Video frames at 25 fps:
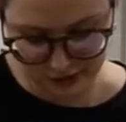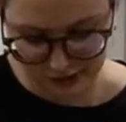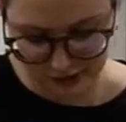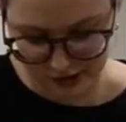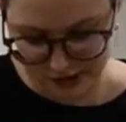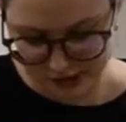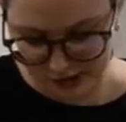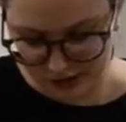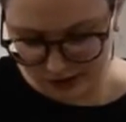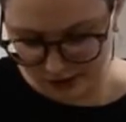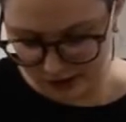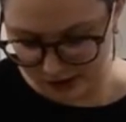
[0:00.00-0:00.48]

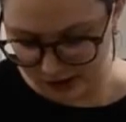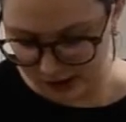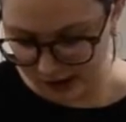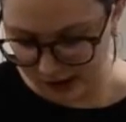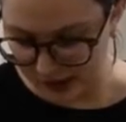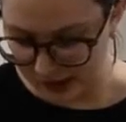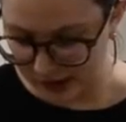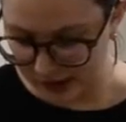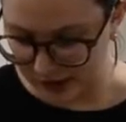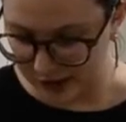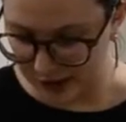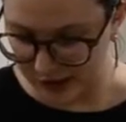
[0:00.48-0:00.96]
crunch,
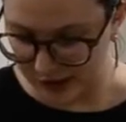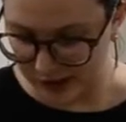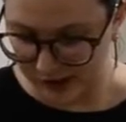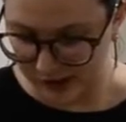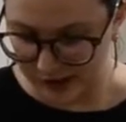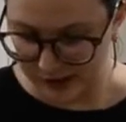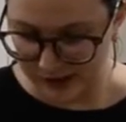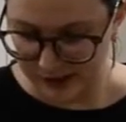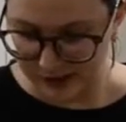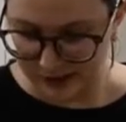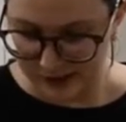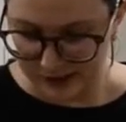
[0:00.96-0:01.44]
crunch.
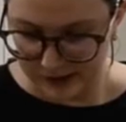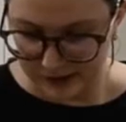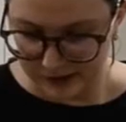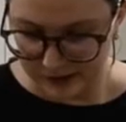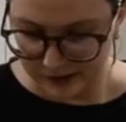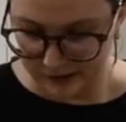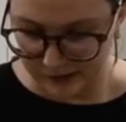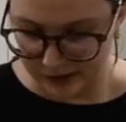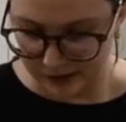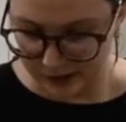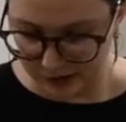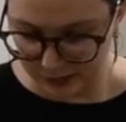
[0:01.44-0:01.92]

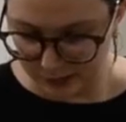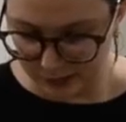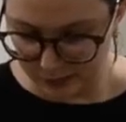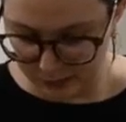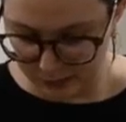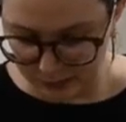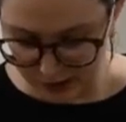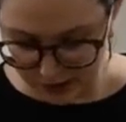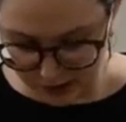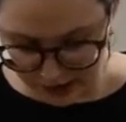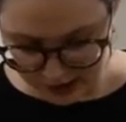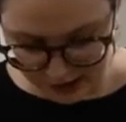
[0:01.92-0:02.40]

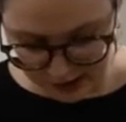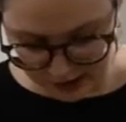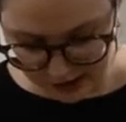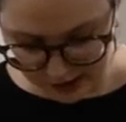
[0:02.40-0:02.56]
1